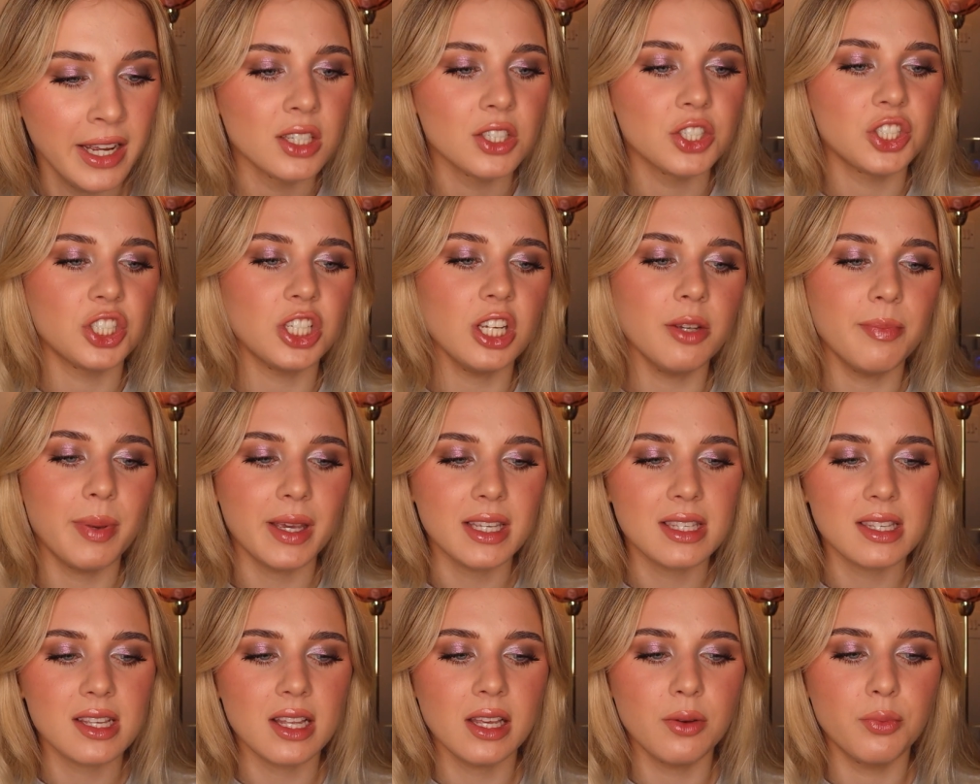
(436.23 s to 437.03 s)
She
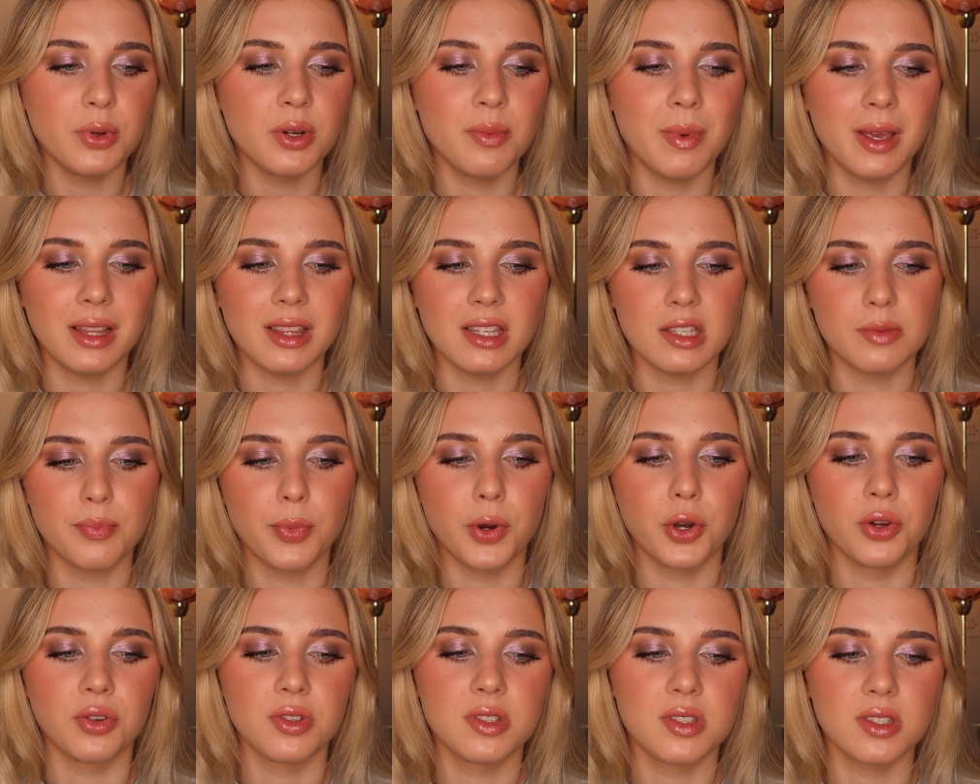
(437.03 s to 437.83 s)
basically would make these
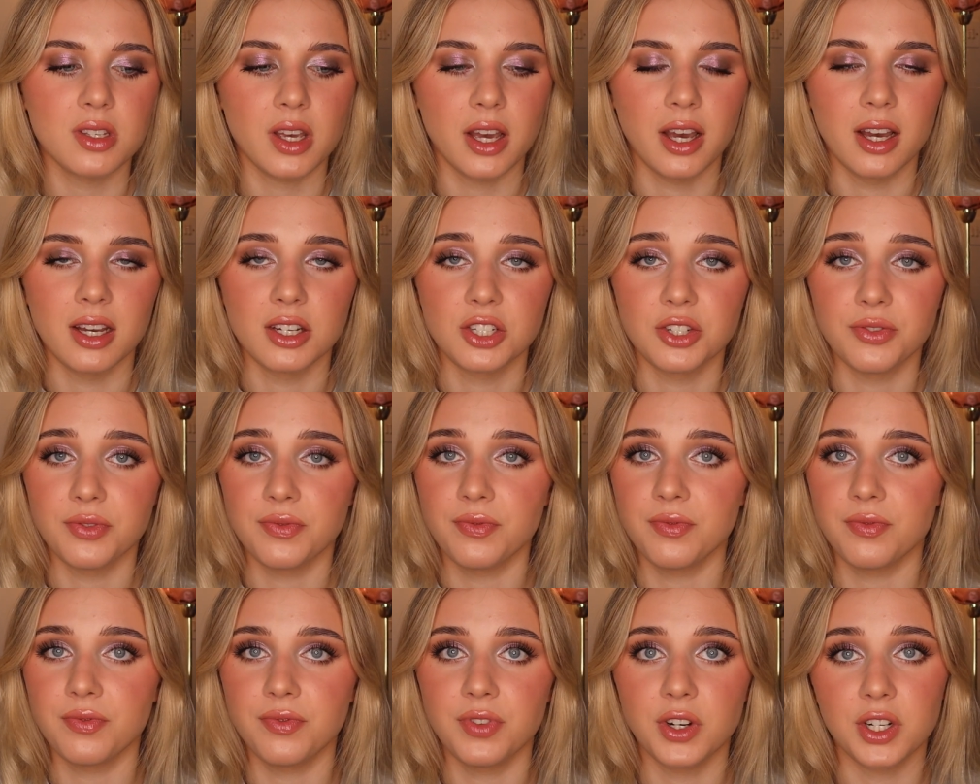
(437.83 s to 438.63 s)
posts,
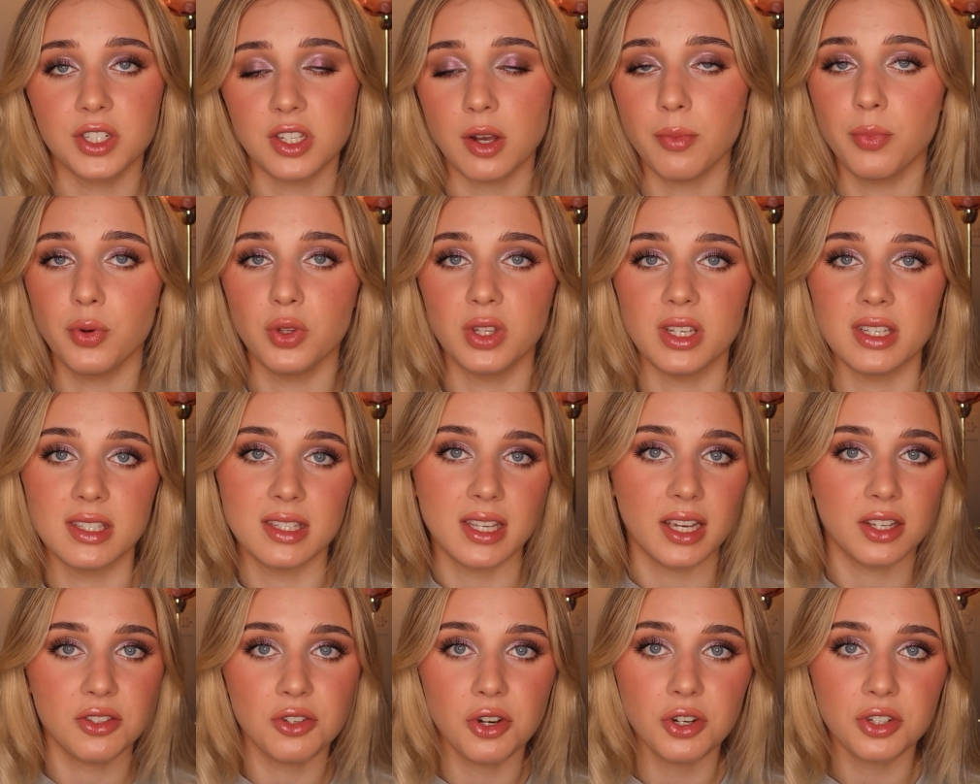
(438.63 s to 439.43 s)
for example, these
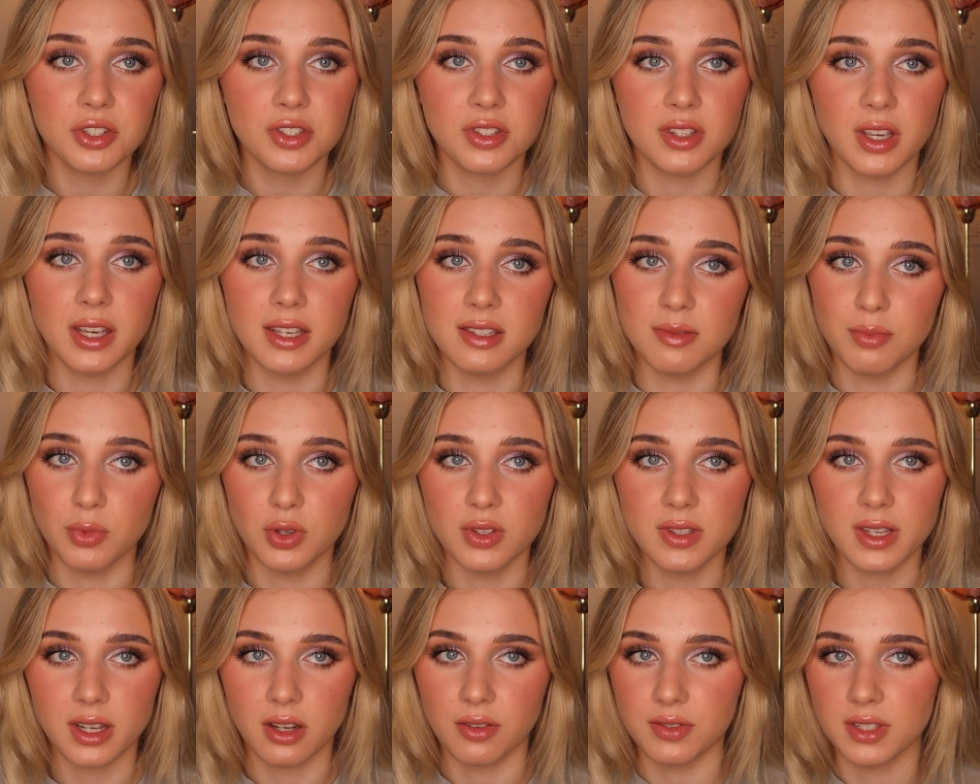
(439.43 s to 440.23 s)
TikToks to his
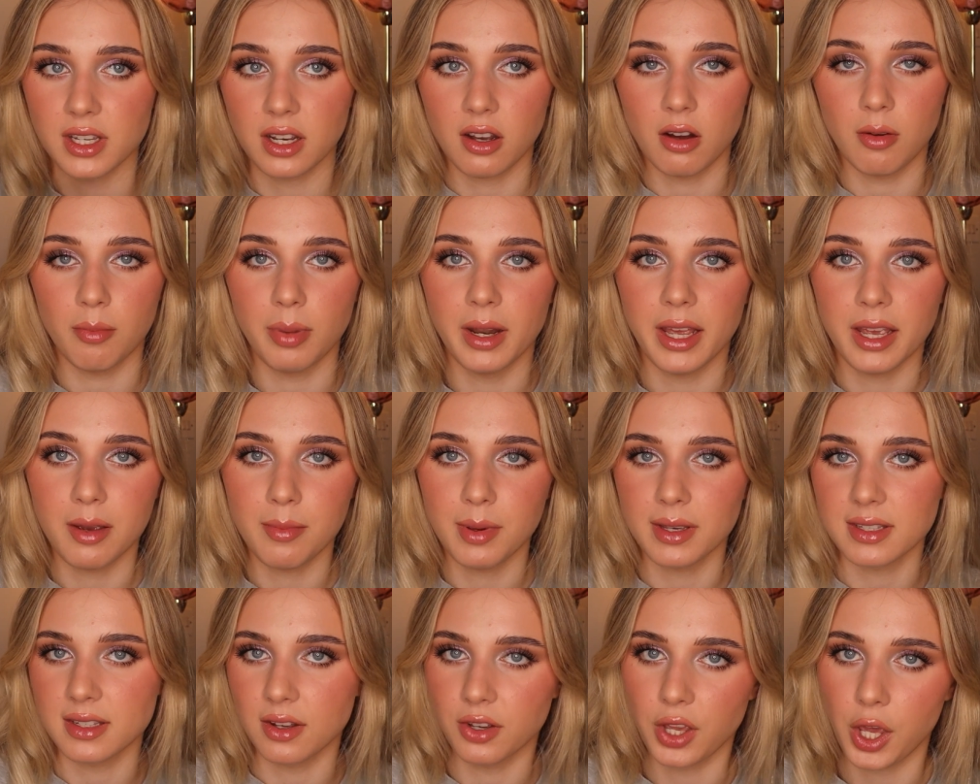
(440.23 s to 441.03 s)
music. Obviously, I can't play it
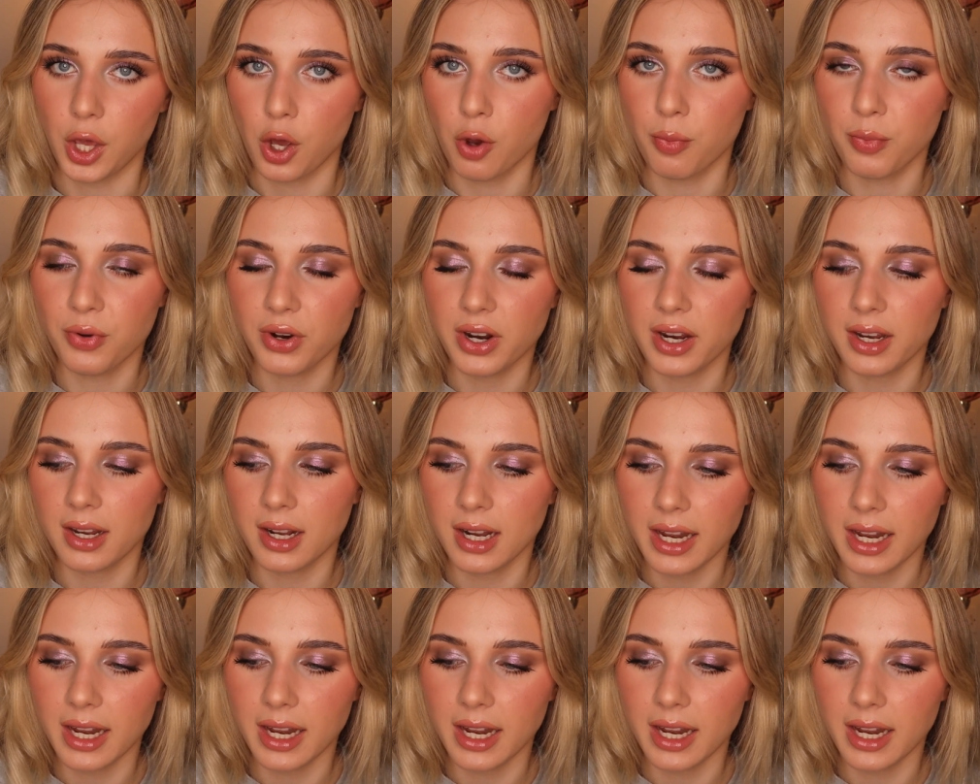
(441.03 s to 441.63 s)
because I'll get copyright